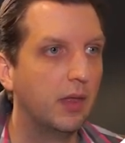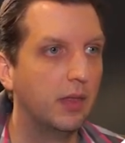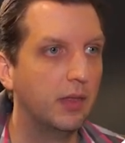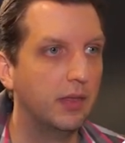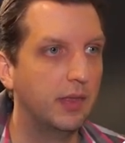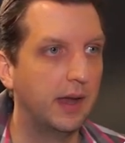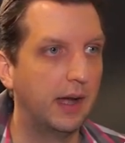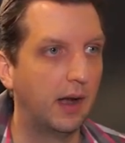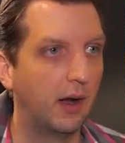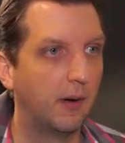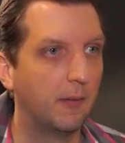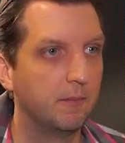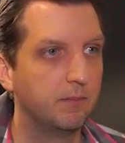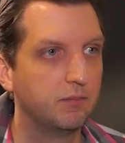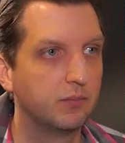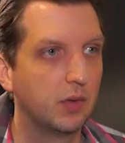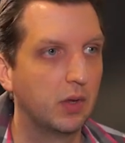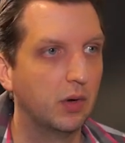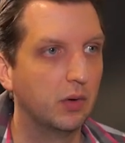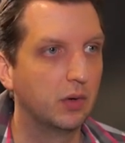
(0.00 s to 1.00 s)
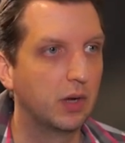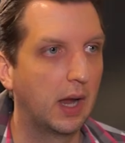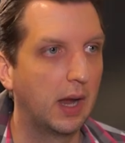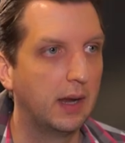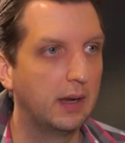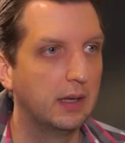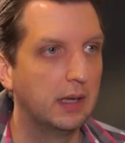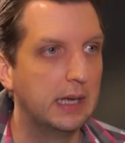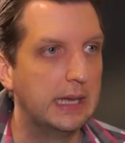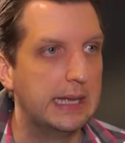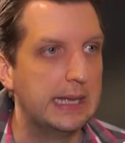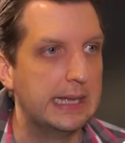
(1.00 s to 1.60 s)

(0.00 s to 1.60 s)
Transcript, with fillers: there, okay?